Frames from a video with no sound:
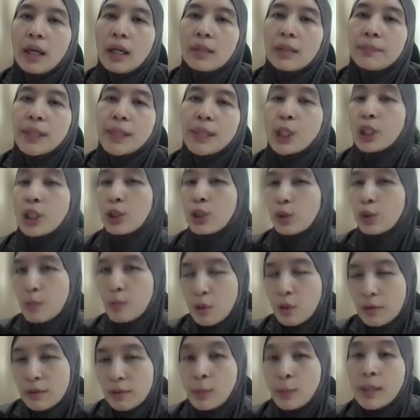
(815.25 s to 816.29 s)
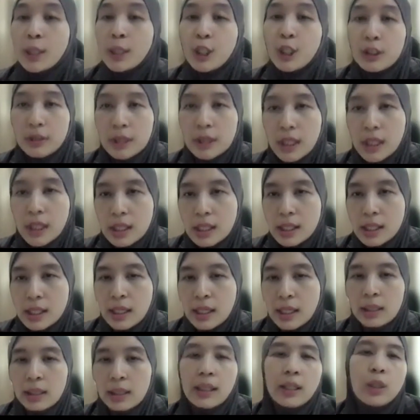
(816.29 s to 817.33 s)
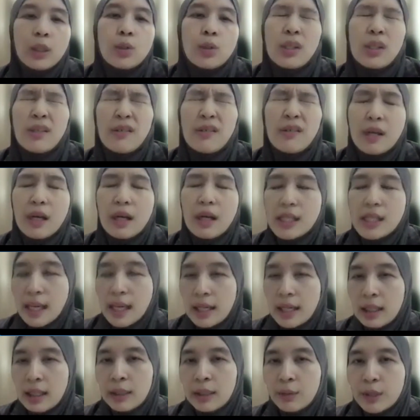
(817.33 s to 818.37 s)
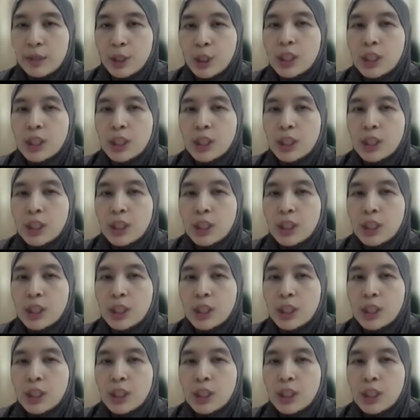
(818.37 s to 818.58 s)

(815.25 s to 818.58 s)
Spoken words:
patient groups with special needs, like those in sign language,